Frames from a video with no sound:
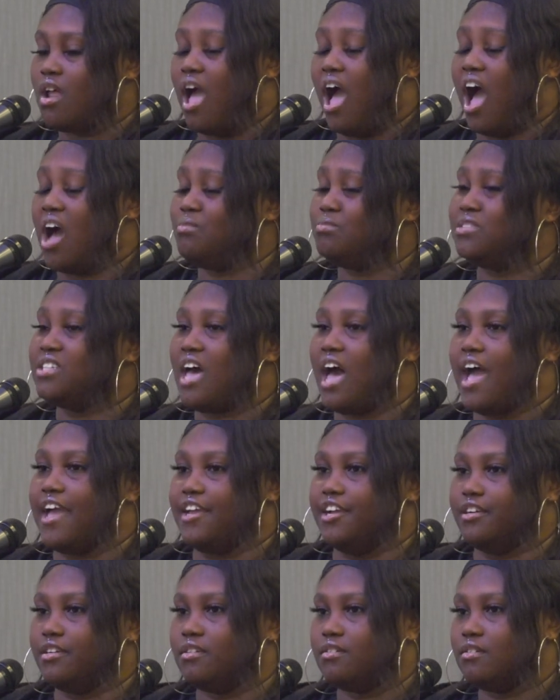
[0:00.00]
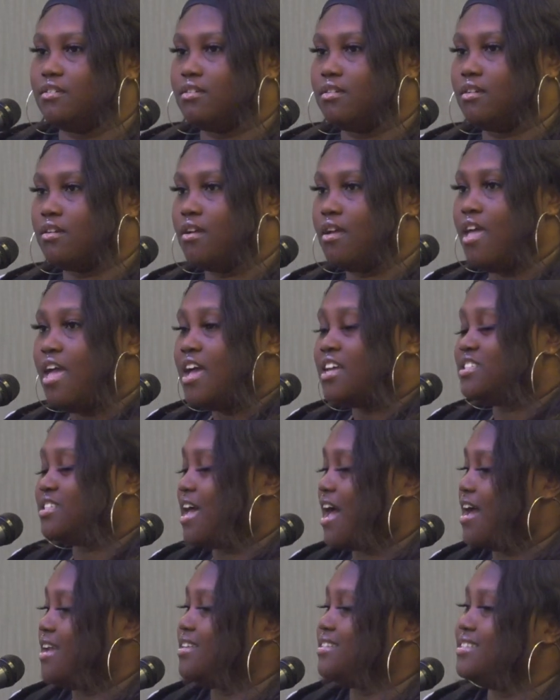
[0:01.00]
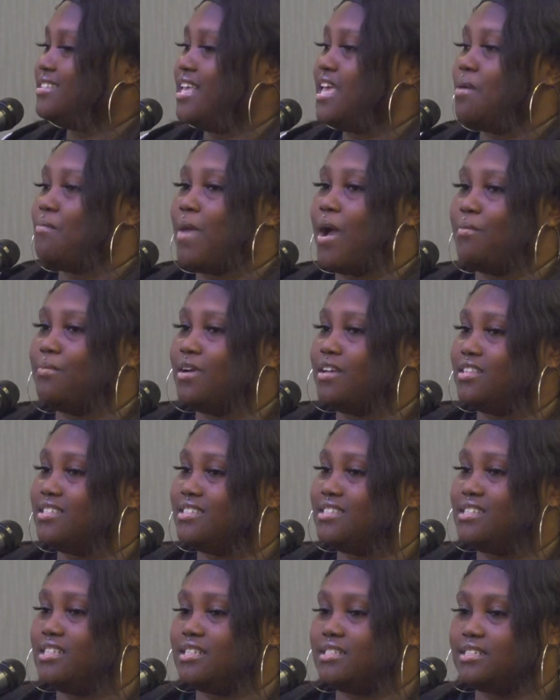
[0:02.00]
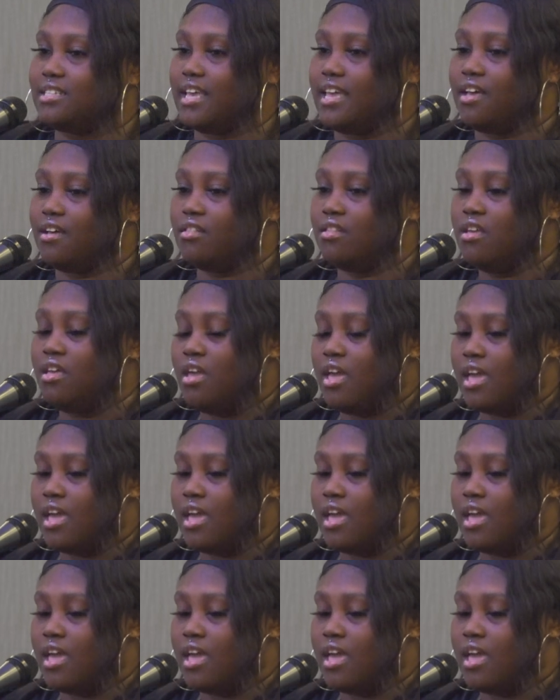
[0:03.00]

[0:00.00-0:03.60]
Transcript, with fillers: I'm tired. Tired of seeing my brothers in a cell